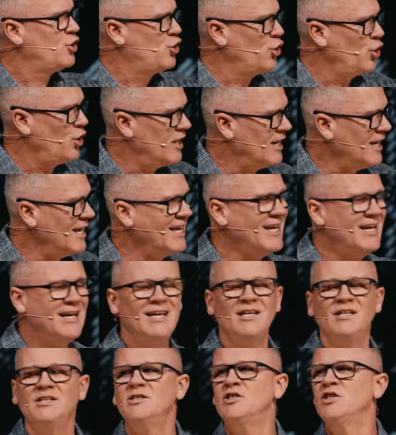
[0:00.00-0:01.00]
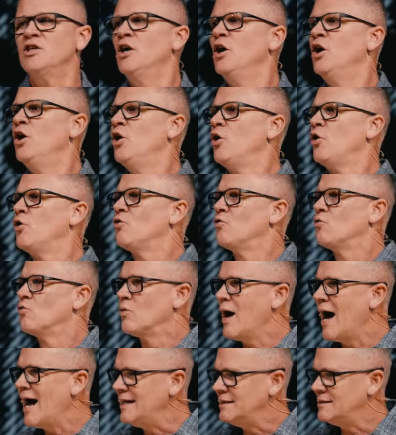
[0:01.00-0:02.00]
good. It is
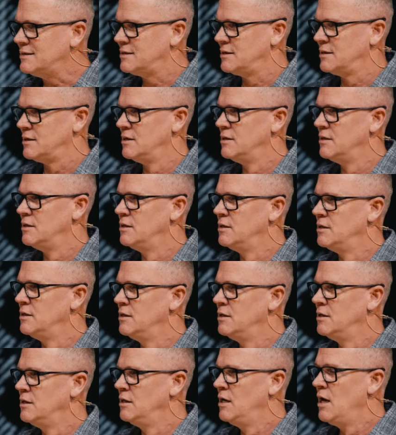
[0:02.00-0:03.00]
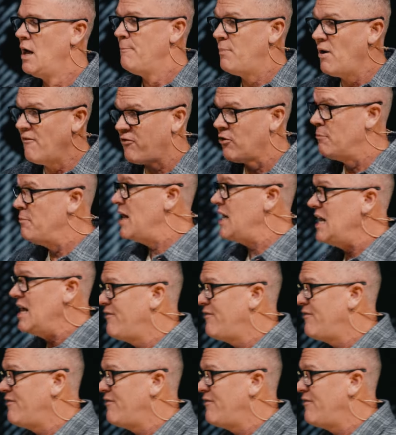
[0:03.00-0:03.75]
right. But for many